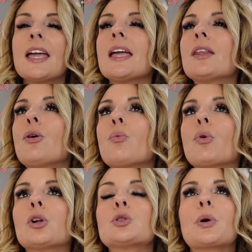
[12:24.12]
in a
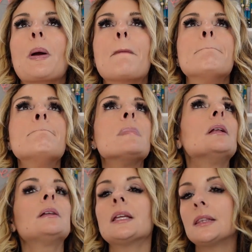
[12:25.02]
world where a
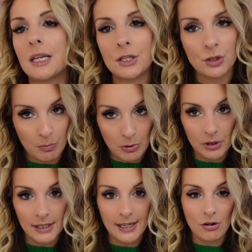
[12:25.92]
million things are
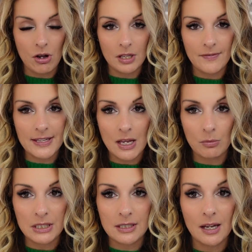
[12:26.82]
pulling at all of us at
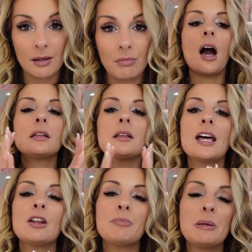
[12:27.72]
one time, a
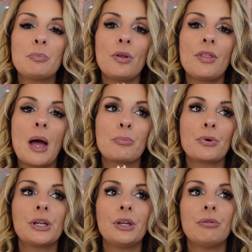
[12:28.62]
lot of people that
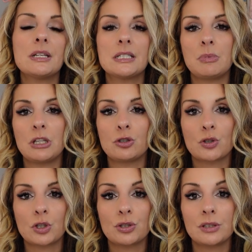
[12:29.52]
bring you in to be an
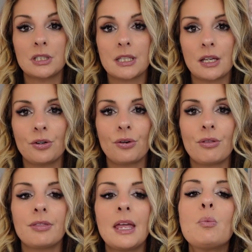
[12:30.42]
instructional designer,
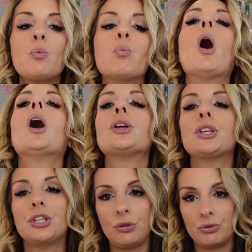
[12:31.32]
they want
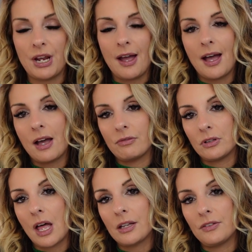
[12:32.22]
you to have a
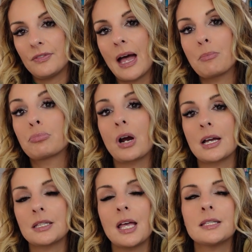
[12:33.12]
lot of that
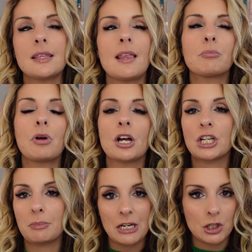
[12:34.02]
process and that
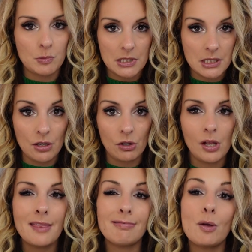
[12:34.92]
project management
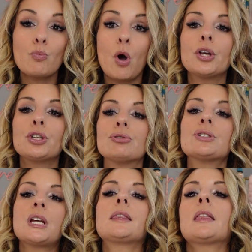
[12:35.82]
skill, and they want you
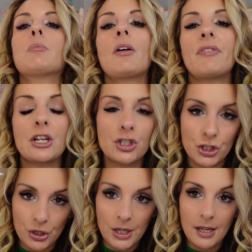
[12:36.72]
to take them on that
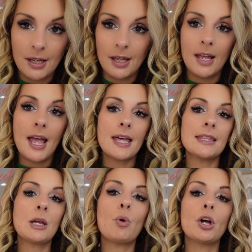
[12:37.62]
journey. And
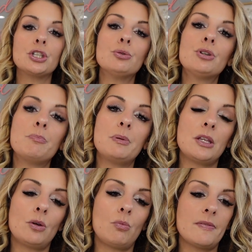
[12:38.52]
they want you to
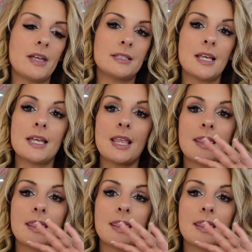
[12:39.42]
be the one that says,